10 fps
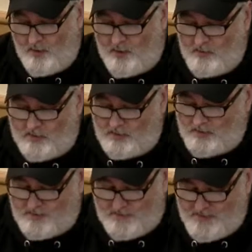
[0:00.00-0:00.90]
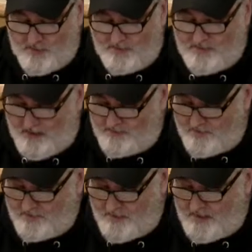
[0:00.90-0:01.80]
normal
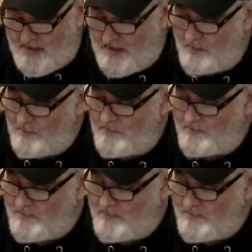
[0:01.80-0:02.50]
circumstances. But now,